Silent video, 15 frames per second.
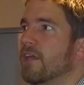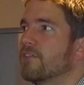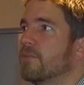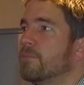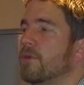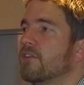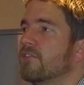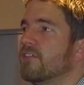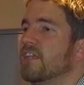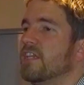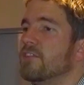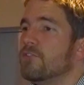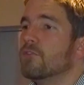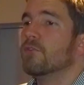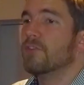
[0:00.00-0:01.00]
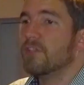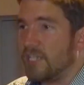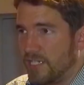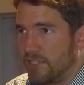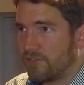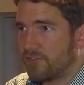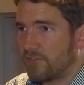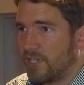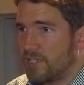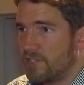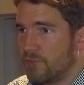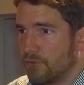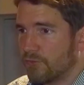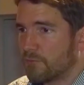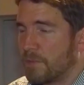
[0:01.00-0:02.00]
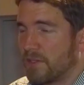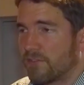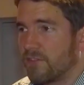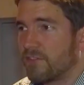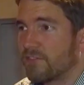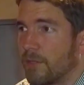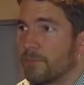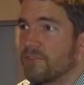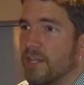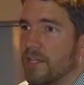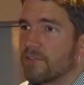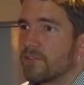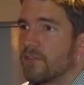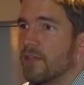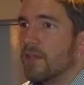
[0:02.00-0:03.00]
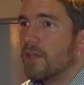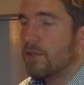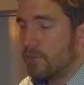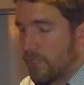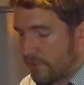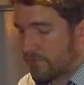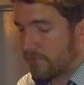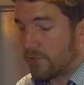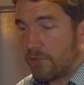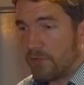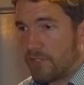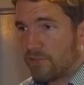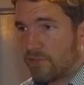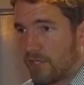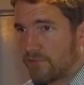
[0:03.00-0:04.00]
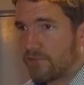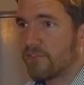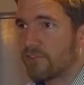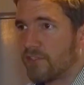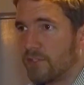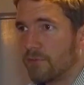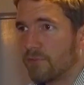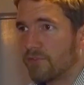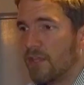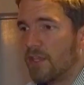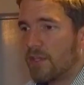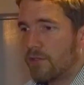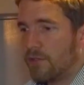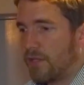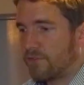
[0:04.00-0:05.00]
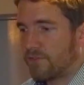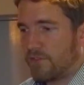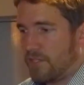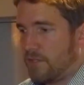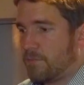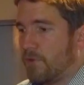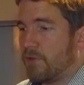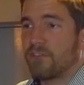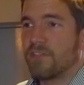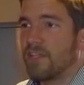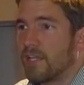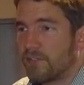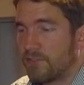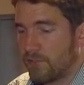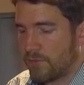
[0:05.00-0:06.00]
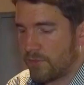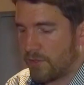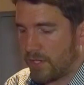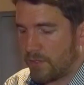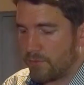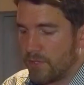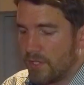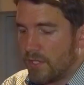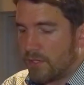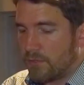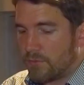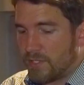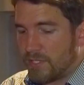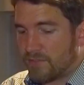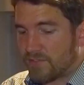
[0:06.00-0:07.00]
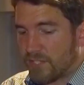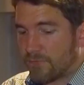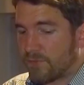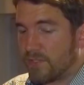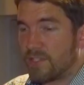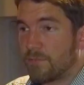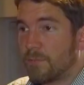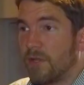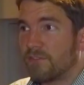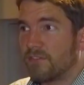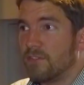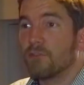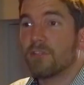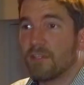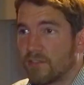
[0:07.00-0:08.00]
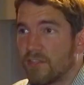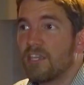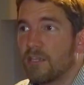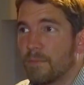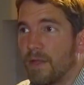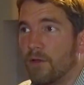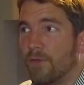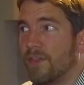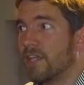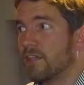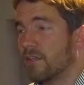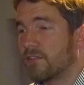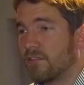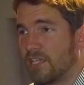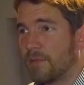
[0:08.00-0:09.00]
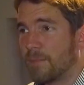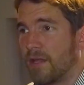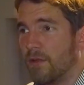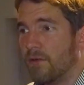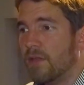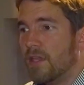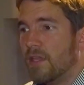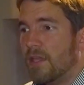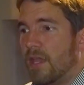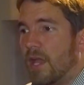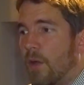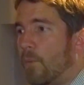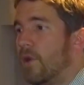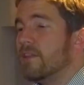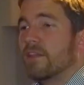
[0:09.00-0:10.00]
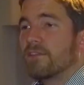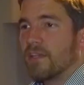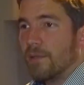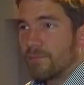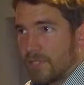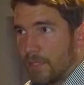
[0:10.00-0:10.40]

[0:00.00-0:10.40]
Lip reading: as the person in your niche, in your specialist subject, who has the knowledge, who has the skills, who has the personality, who is definitely the person you're going to think about, or they're going to think about when that time